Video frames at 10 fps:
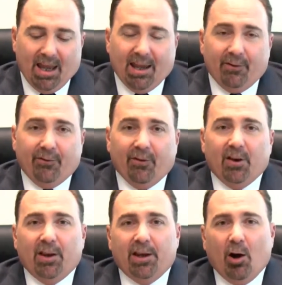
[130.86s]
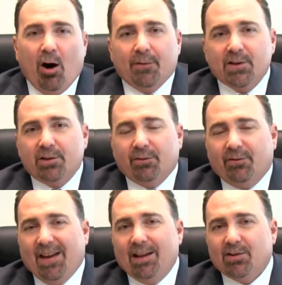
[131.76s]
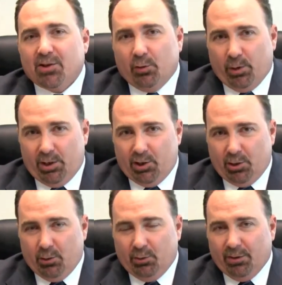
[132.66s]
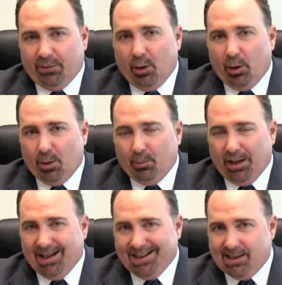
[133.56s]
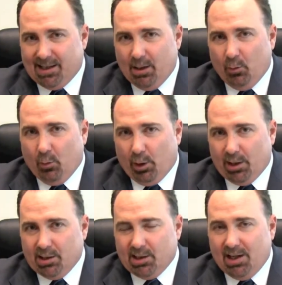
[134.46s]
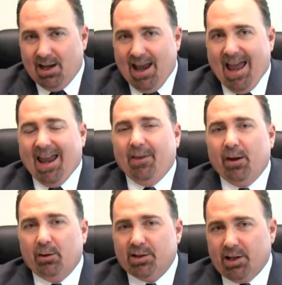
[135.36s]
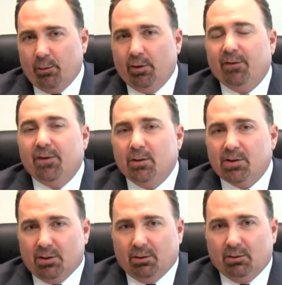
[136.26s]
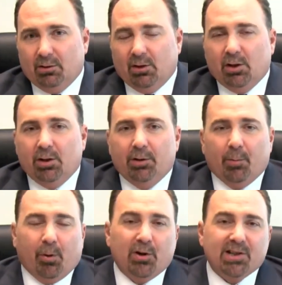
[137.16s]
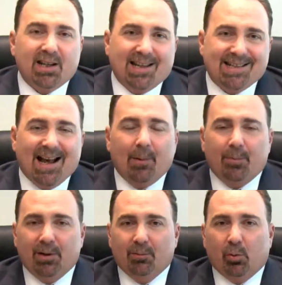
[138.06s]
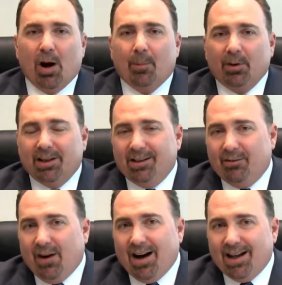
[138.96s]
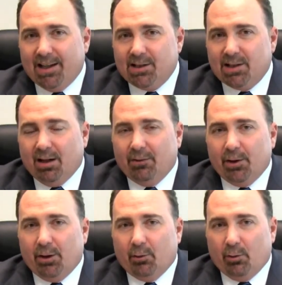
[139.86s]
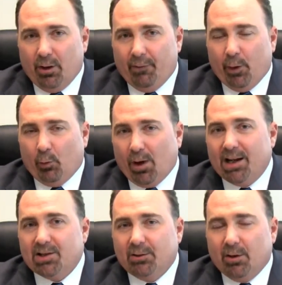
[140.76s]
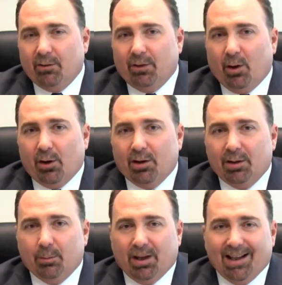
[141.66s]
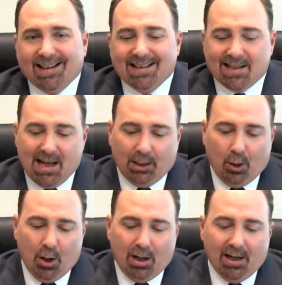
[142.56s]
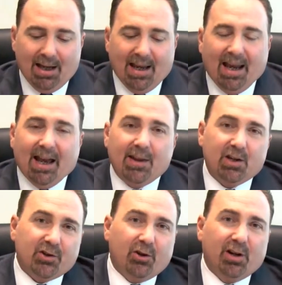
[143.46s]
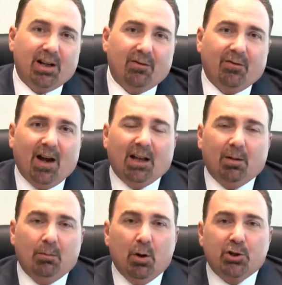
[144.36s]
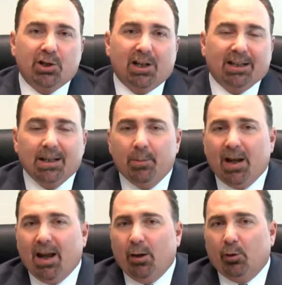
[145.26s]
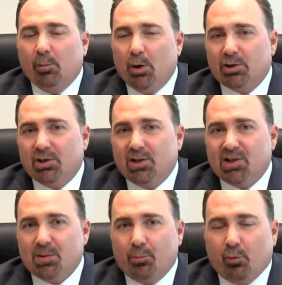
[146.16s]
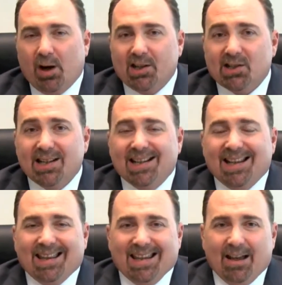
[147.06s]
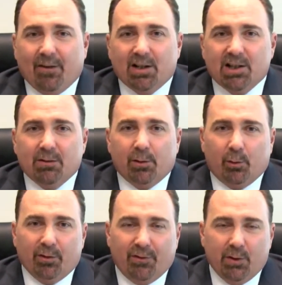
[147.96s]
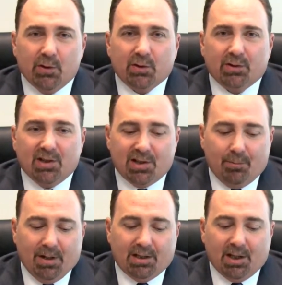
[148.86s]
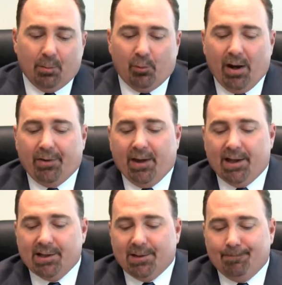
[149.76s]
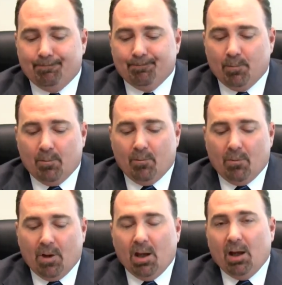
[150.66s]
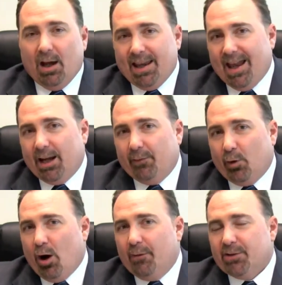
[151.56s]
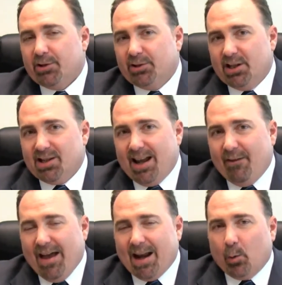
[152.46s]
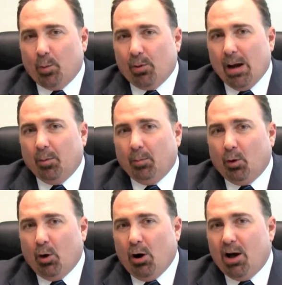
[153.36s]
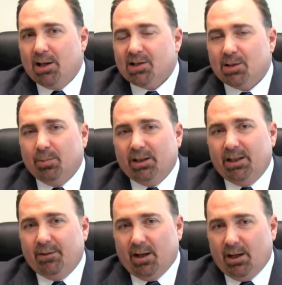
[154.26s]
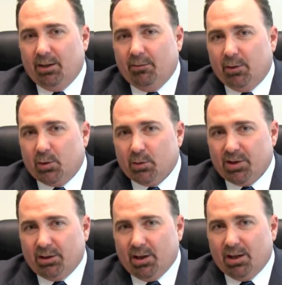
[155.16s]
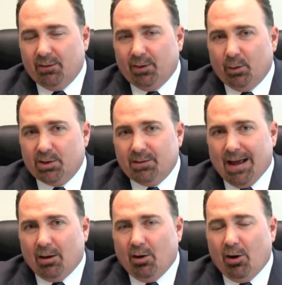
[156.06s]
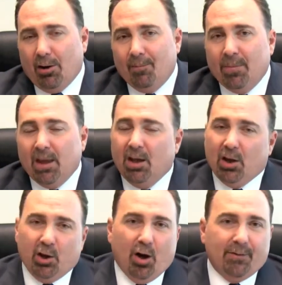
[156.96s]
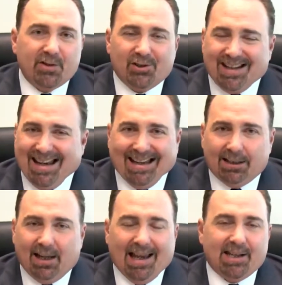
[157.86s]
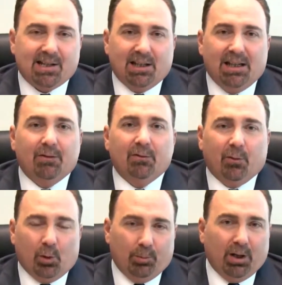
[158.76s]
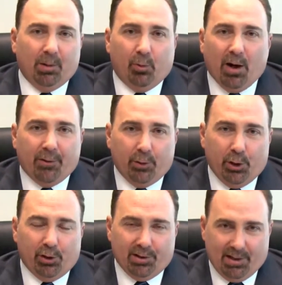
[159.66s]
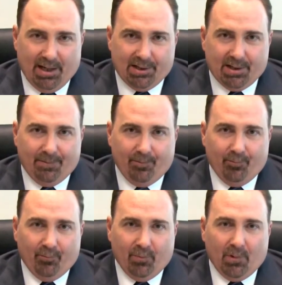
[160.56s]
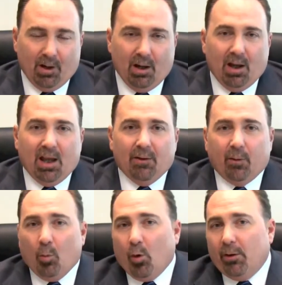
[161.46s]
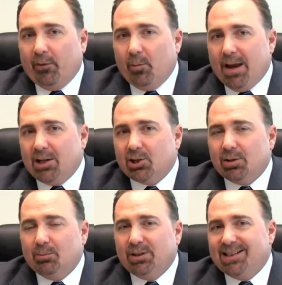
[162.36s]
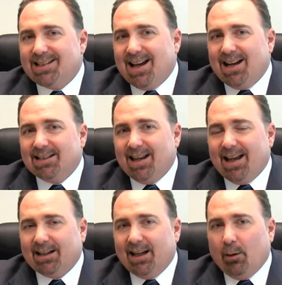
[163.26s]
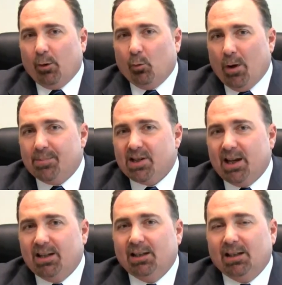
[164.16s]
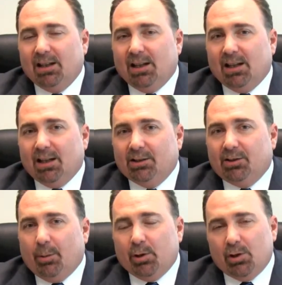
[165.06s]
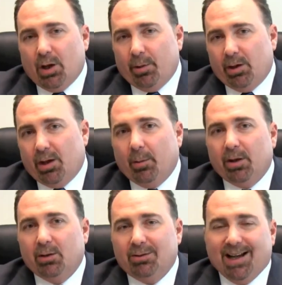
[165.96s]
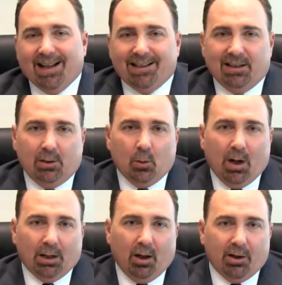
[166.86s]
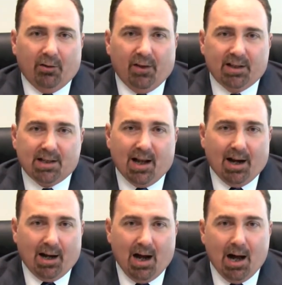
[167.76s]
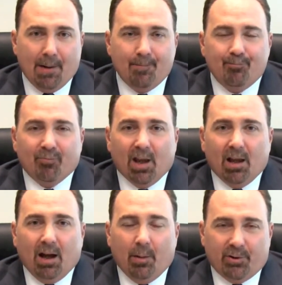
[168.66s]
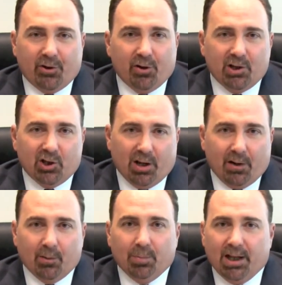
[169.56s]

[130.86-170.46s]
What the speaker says: If the officer fails to read you the Florida Implied Consent Warnings, and there is a refusal, the person has not been properly advised of their rights under the Florida Implied Consent Law, and the attorney can file a motion in limine or a motion to suppress the evidence of the refusal to submit to the breath test. Again, if an officer doesn't have adequate probable cause to believe that an individual is under the influence of alcohol, the officer can't ask even for a blood, breath, or urine test. For more information, please contact our website, www.duilawdefense.com. I'm attorney Jonathan